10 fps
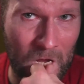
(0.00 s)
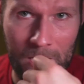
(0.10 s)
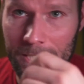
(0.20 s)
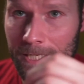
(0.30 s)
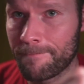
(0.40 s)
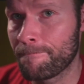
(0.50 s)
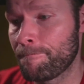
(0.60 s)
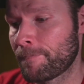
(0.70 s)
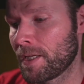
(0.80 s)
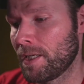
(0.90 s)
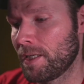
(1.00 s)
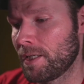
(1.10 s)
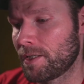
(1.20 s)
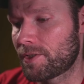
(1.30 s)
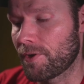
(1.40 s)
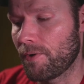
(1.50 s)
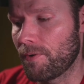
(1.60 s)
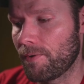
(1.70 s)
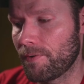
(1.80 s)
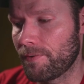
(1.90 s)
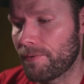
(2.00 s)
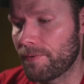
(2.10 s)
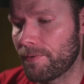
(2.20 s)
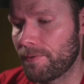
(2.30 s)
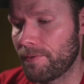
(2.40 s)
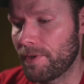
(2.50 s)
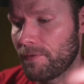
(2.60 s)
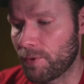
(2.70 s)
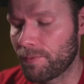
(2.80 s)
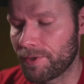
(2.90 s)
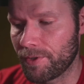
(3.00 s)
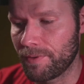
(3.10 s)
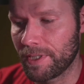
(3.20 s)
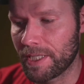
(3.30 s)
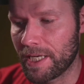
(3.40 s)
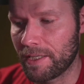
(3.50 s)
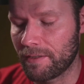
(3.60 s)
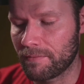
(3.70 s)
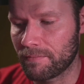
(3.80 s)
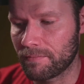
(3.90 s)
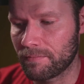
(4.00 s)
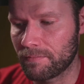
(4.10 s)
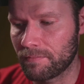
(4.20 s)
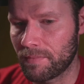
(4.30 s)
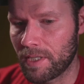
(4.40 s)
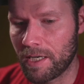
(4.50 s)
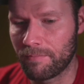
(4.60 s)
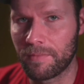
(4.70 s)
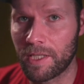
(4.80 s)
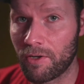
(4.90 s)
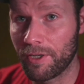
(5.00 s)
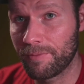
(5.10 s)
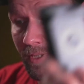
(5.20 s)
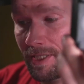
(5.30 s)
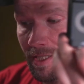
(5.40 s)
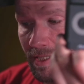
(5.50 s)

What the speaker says: Okay. So if you were doing that, then all you would need is